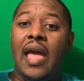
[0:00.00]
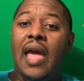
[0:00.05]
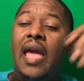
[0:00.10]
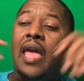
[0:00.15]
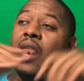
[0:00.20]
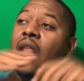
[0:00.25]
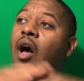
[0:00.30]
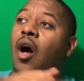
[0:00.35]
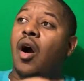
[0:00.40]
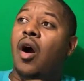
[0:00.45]

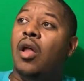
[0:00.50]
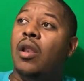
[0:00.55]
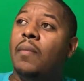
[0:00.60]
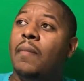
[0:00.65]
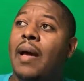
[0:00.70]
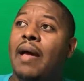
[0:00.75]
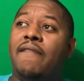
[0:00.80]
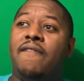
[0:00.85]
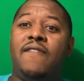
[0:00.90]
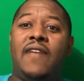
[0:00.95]
and all of
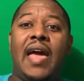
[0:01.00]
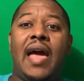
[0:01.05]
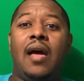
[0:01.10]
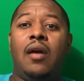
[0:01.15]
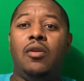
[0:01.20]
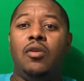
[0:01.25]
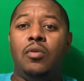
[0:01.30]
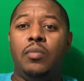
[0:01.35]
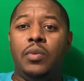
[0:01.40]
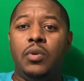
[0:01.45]
my
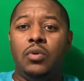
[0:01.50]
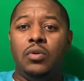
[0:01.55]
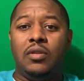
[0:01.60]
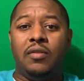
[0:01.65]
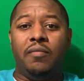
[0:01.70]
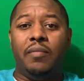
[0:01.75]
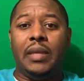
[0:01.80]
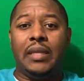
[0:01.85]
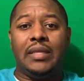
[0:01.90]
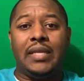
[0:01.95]
valuables
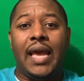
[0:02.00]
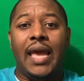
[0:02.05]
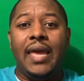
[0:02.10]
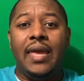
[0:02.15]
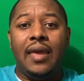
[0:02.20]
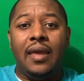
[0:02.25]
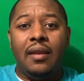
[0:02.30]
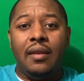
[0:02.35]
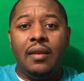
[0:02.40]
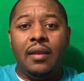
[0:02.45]
have been
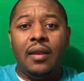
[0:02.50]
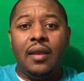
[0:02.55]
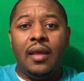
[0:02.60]
taken,